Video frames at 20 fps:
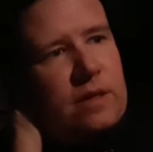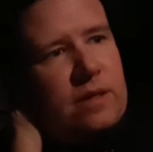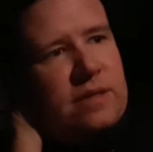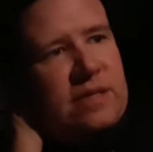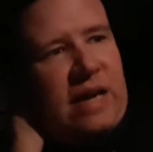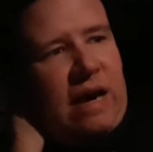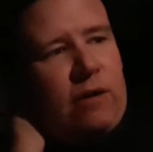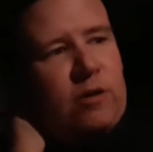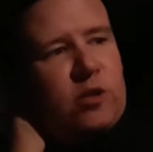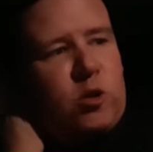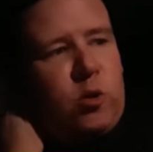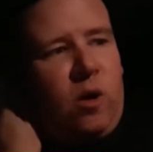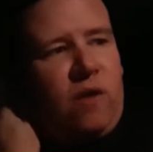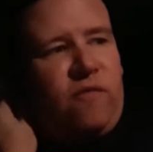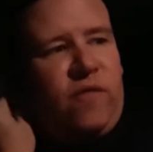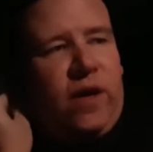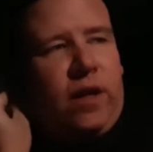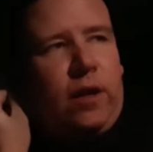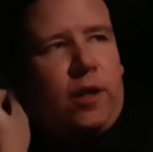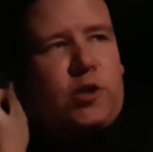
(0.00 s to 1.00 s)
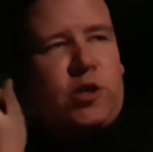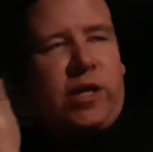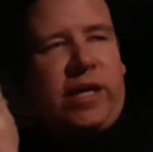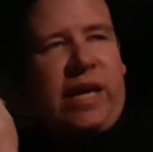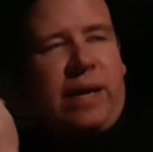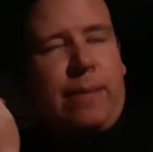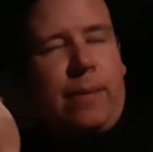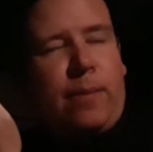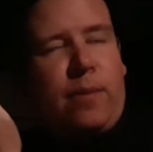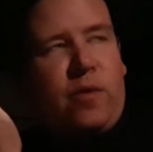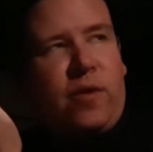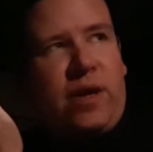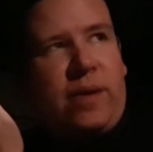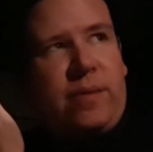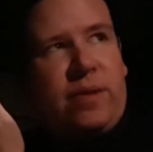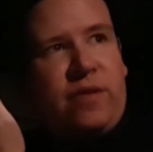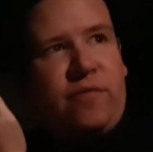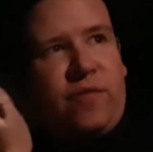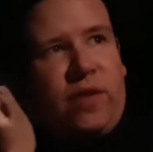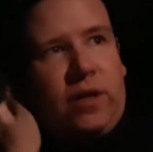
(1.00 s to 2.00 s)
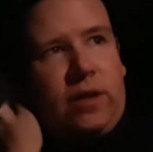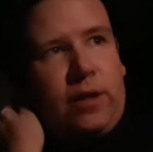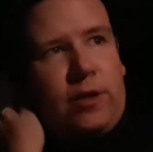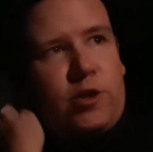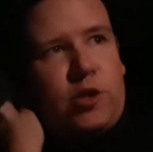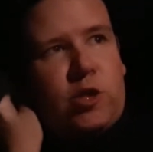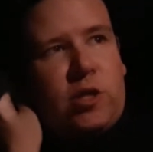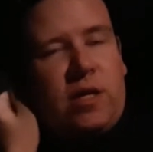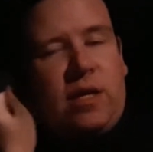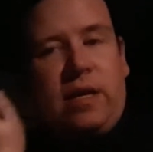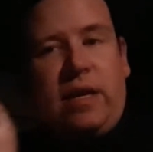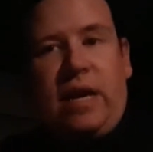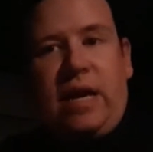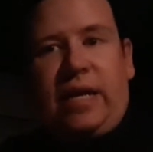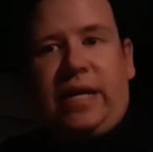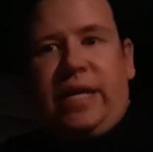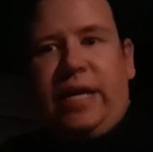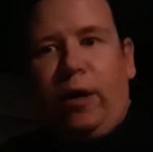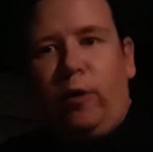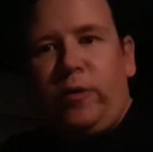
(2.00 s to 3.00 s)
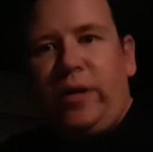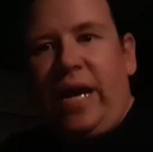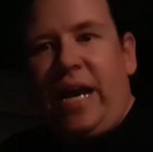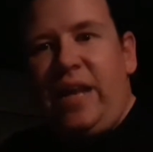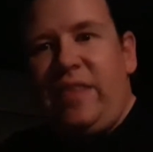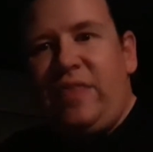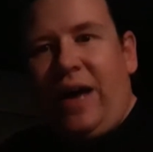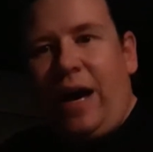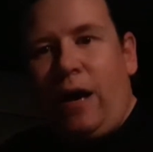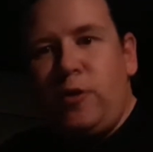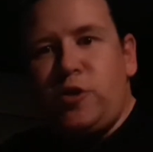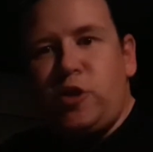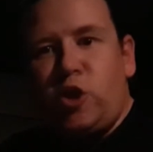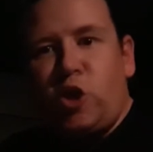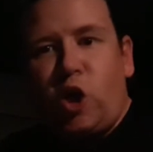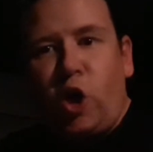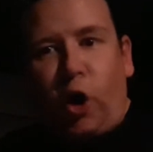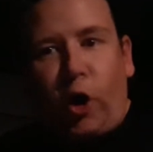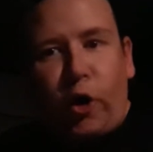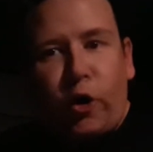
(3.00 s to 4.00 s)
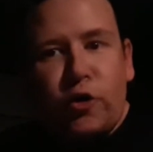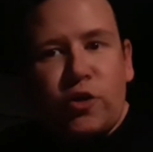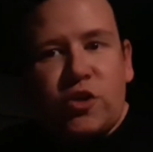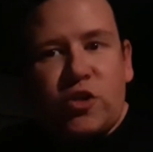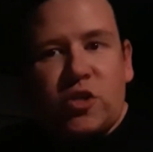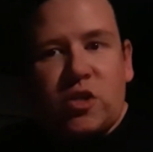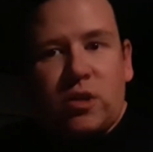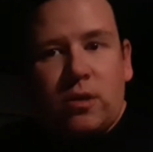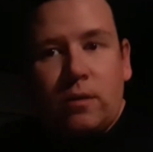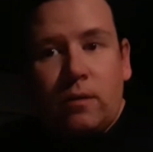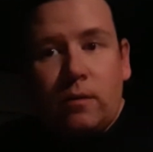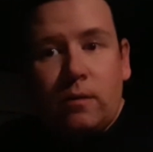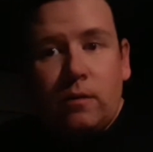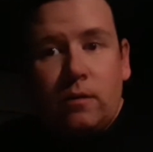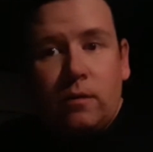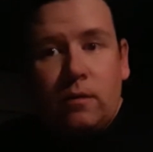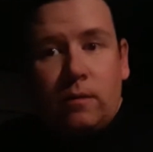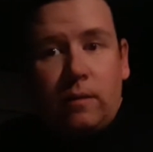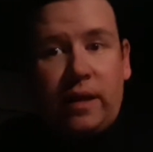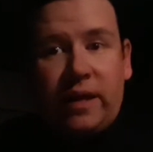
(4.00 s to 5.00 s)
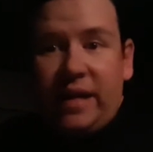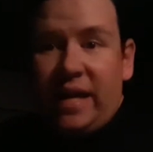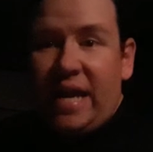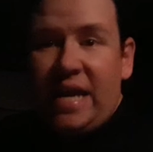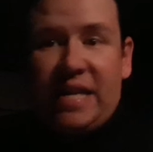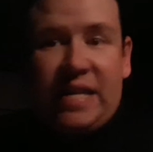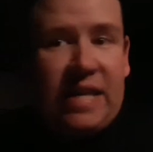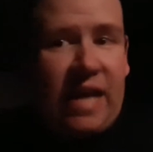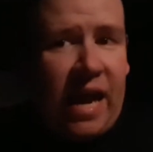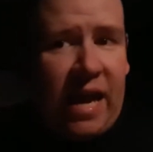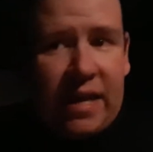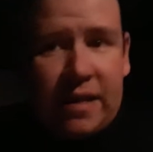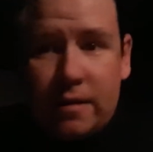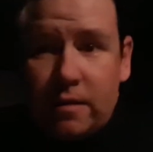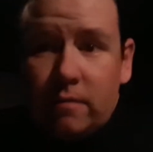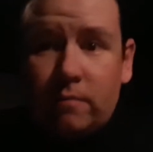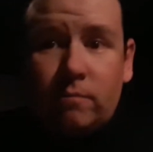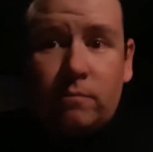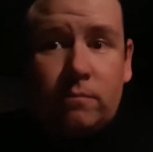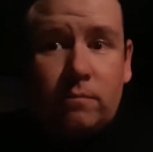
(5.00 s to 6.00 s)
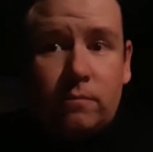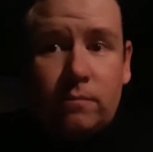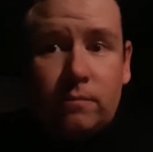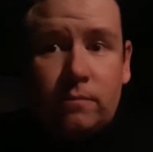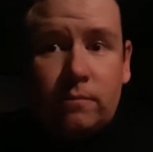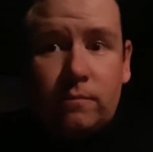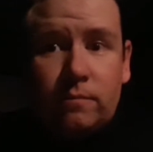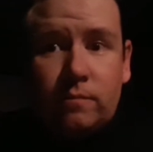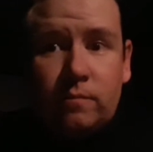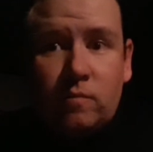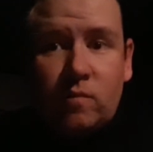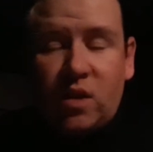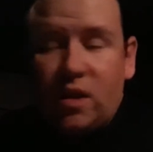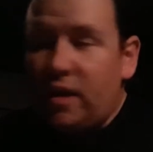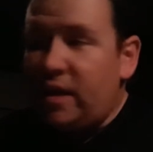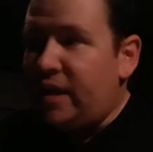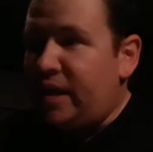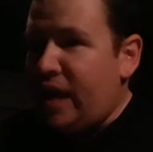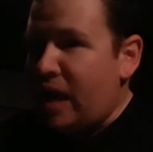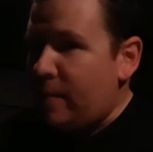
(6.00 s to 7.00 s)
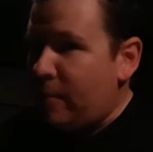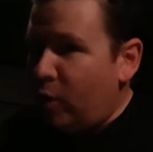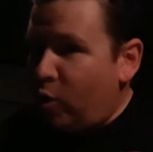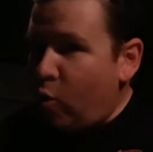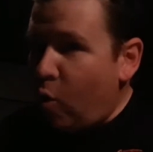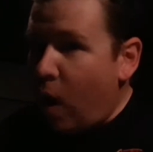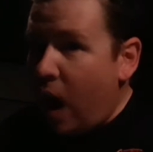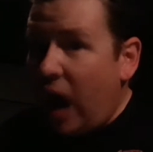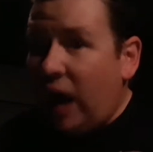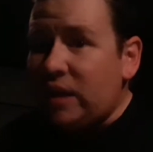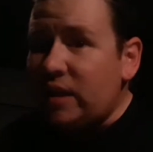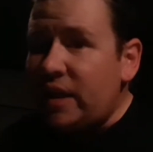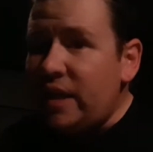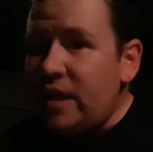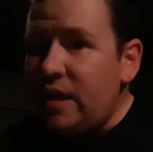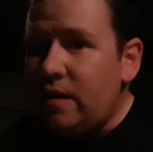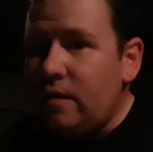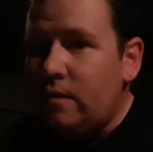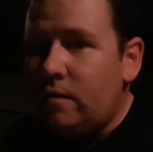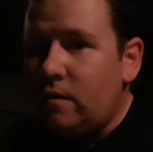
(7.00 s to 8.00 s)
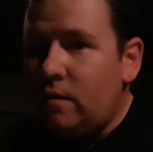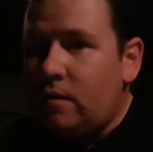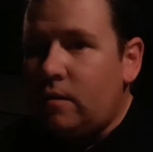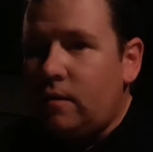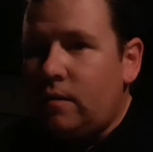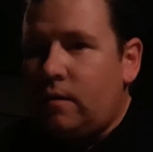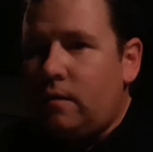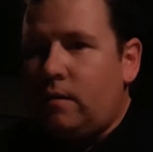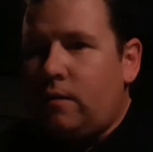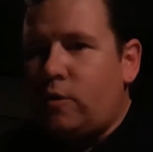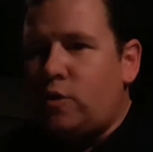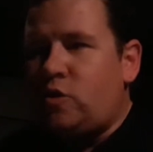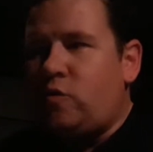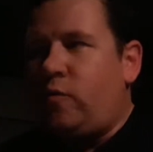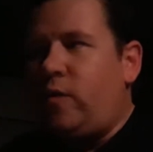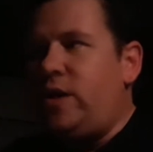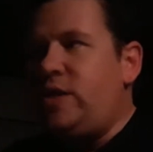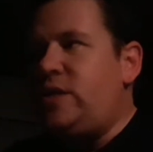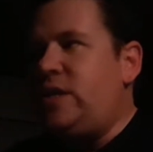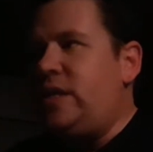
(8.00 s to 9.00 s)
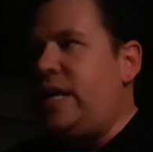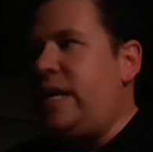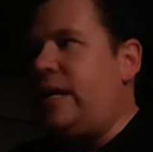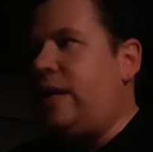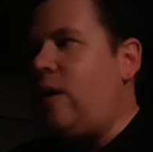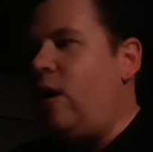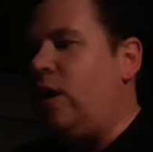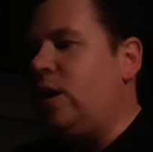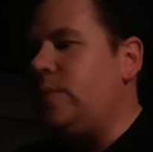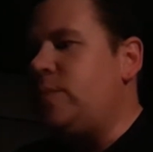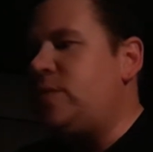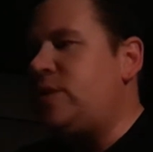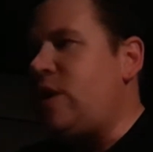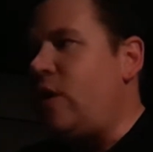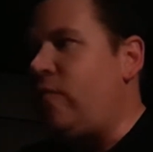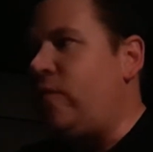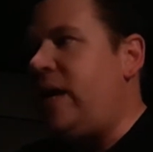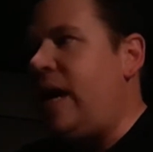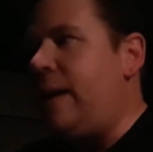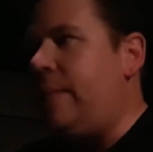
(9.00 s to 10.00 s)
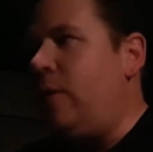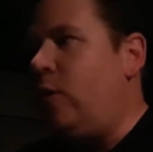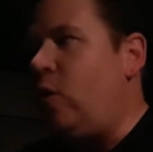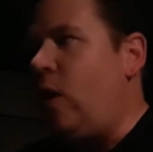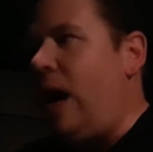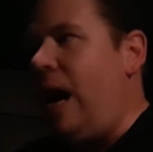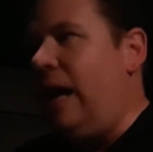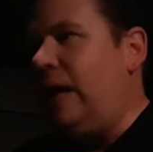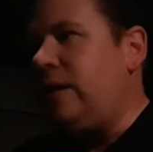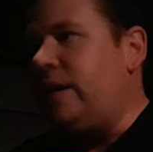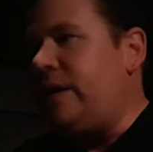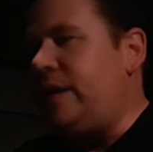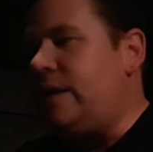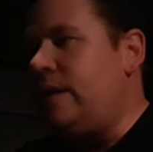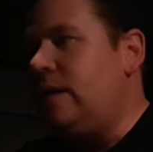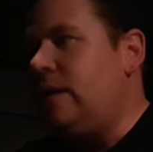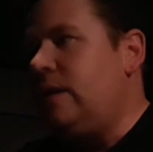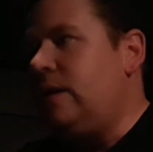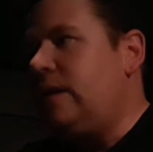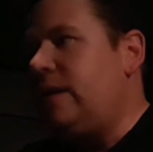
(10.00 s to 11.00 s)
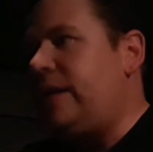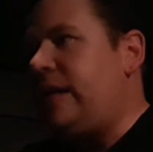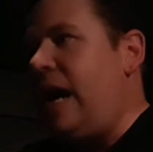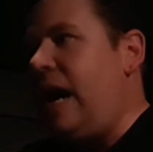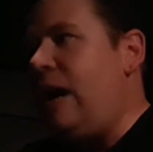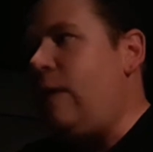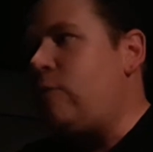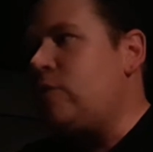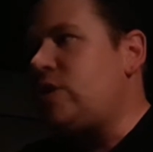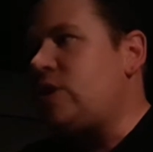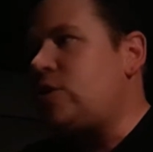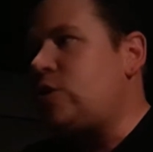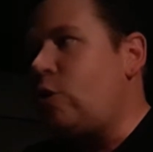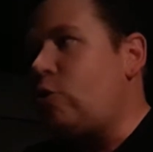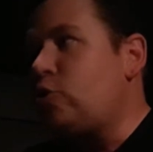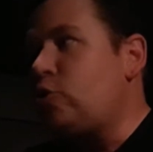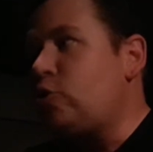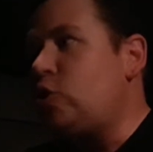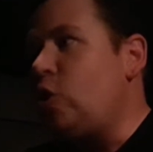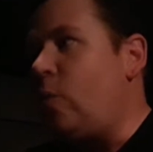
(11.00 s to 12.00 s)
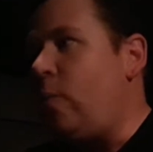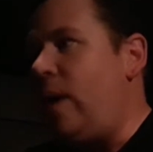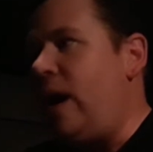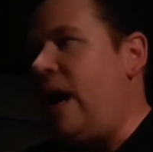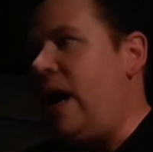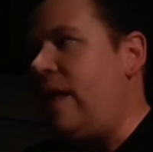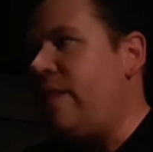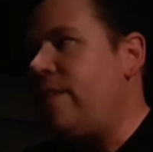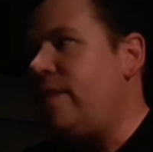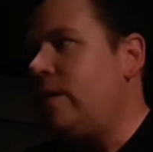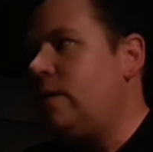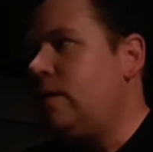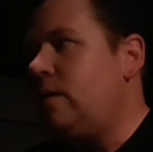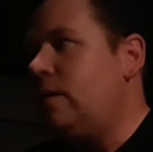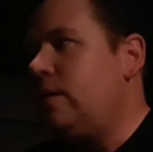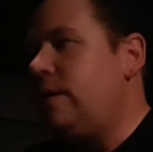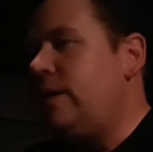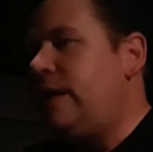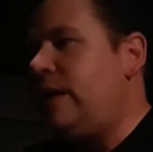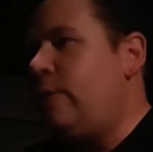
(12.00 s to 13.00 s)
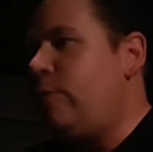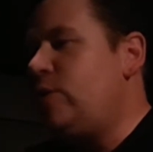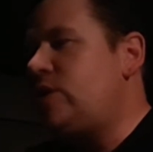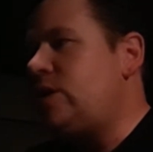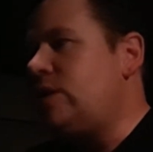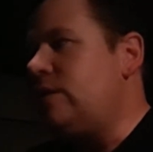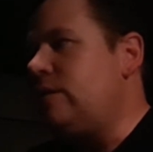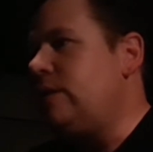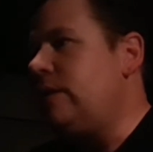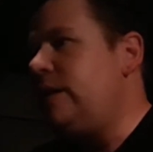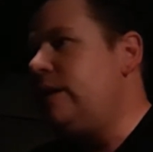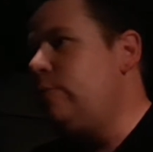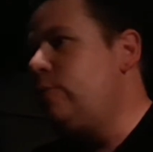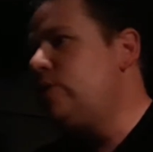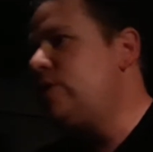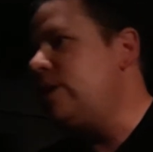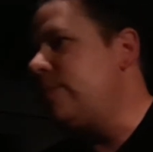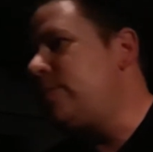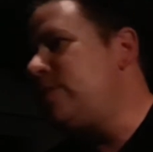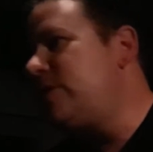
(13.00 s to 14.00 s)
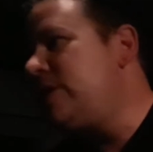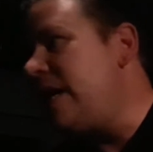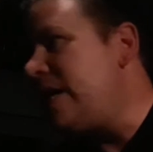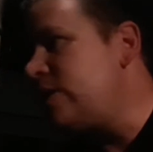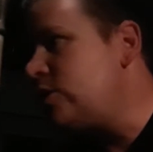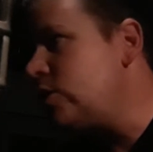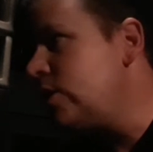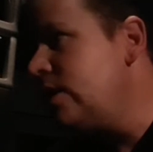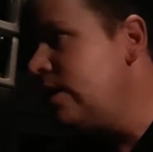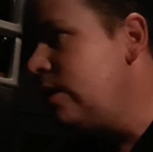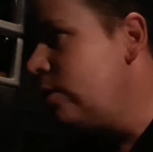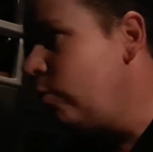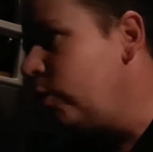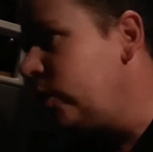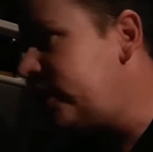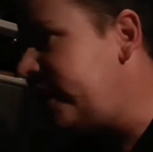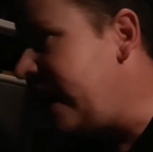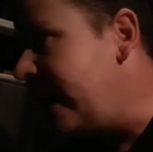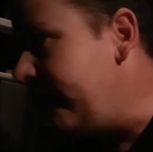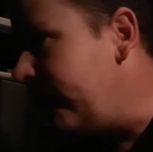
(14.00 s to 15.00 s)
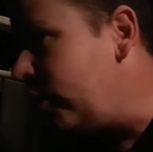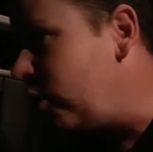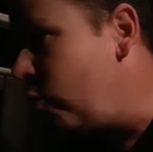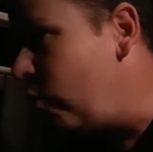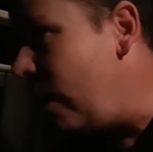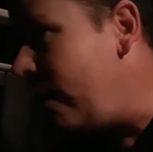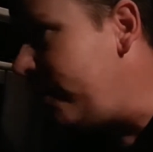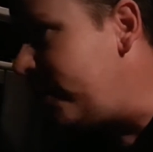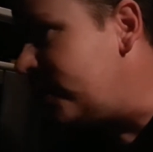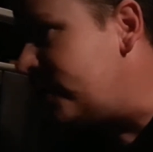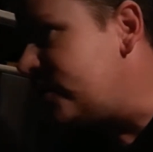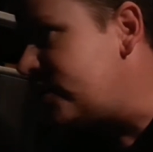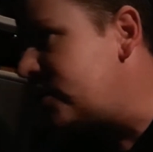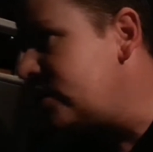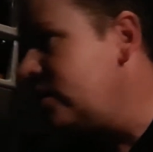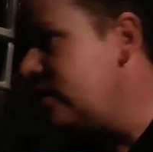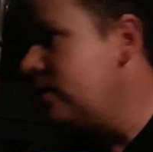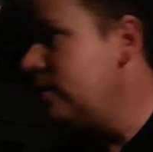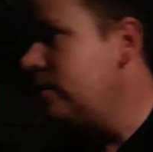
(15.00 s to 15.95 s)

down to a village, I can't remember the name of the village, and killed 8,000 Kurds in 88. Chemical Ali. There's a reason they called himself Chemical Ali. The guy was a sociopath. He was obsessed with chemical weapons.